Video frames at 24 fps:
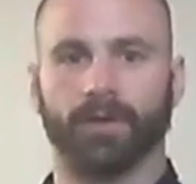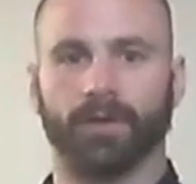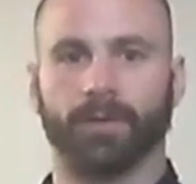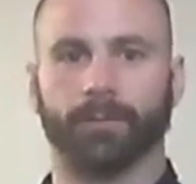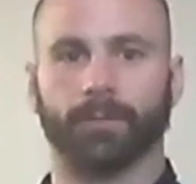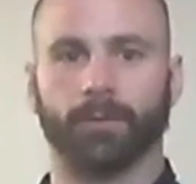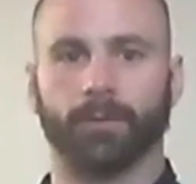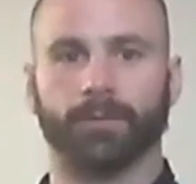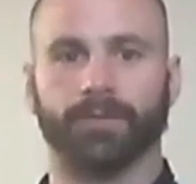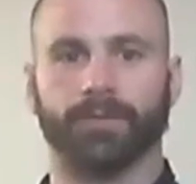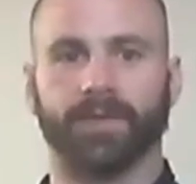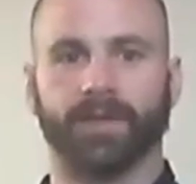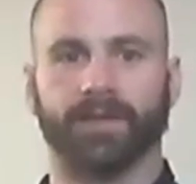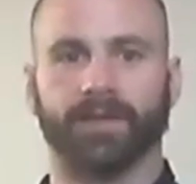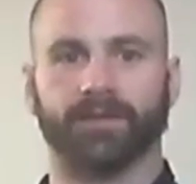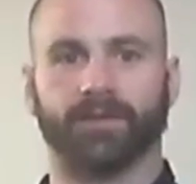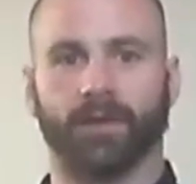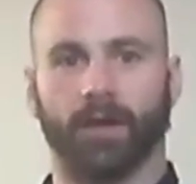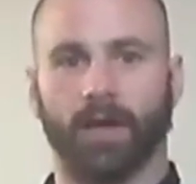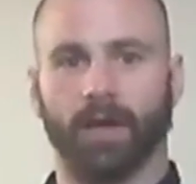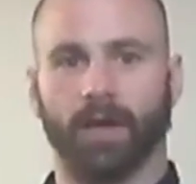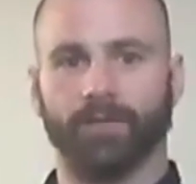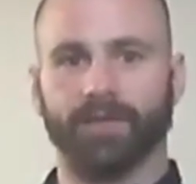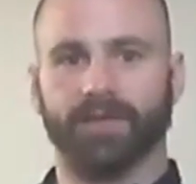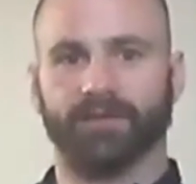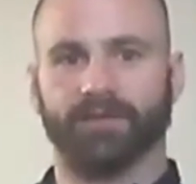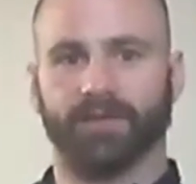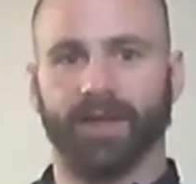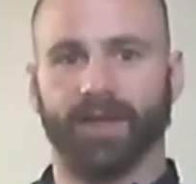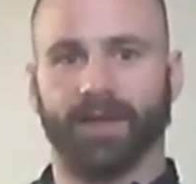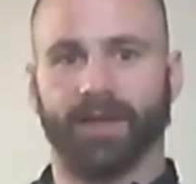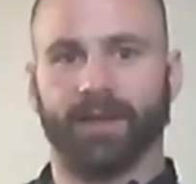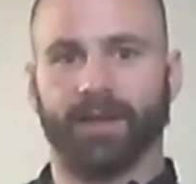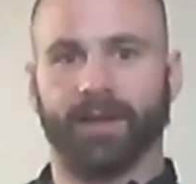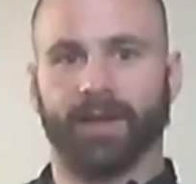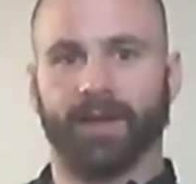the broomstick, because
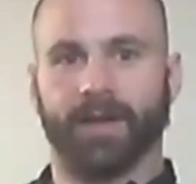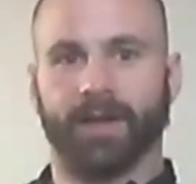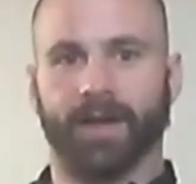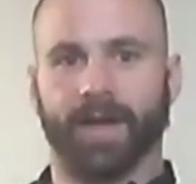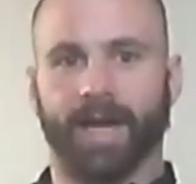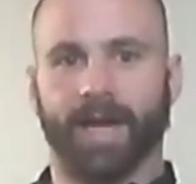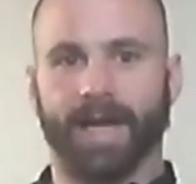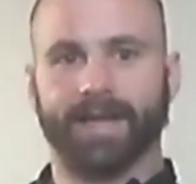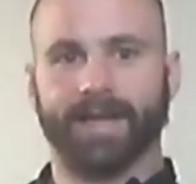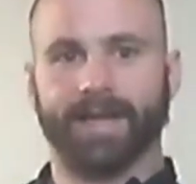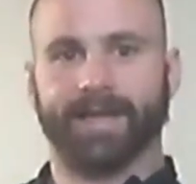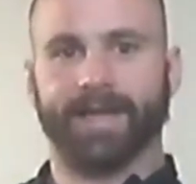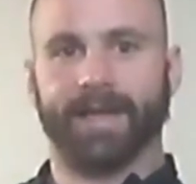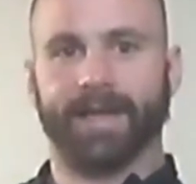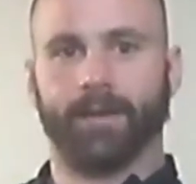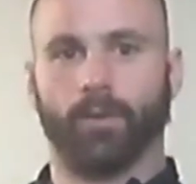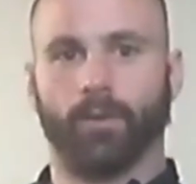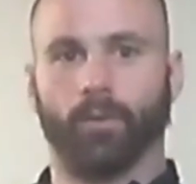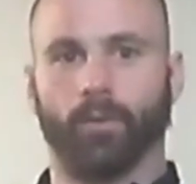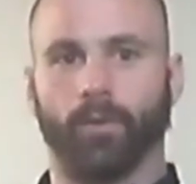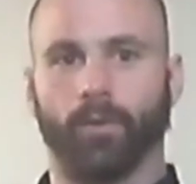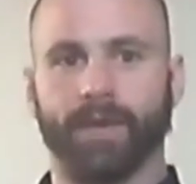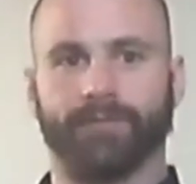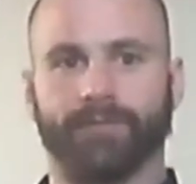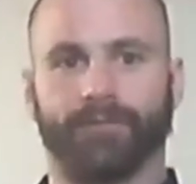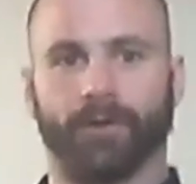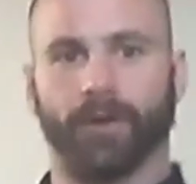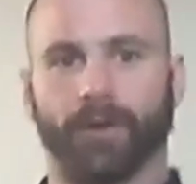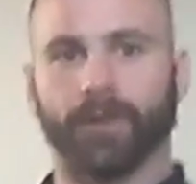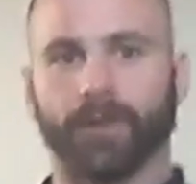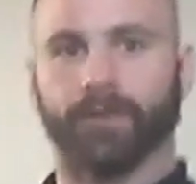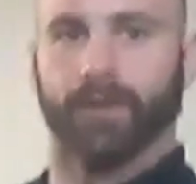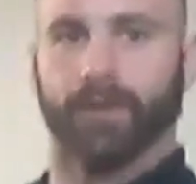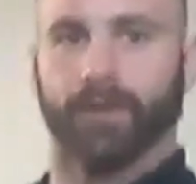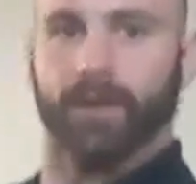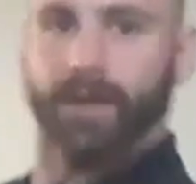obviously I can get way
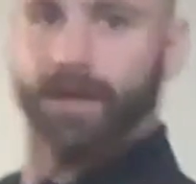farther